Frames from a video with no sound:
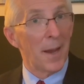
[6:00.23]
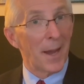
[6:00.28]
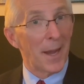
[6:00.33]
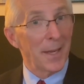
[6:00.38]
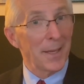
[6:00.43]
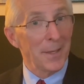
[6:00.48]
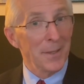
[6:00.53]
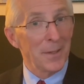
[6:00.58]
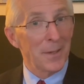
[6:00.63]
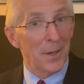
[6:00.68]
I
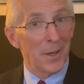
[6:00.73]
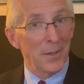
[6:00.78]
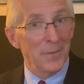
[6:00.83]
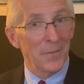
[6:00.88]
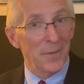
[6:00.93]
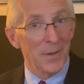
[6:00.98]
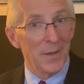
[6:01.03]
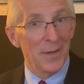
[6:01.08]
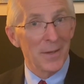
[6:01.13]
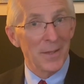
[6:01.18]
can
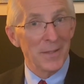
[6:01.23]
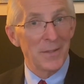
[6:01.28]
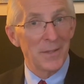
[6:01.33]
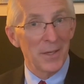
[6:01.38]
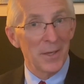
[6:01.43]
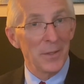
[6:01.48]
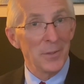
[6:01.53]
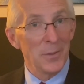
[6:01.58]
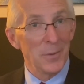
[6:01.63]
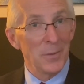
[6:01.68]
confidently
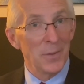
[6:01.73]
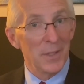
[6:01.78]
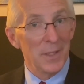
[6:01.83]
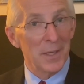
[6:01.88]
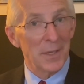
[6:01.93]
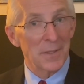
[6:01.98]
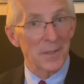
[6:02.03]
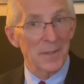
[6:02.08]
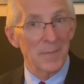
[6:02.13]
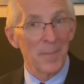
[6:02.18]
tell you
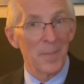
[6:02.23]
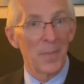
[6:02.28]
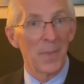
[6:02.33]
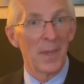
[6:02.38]
this,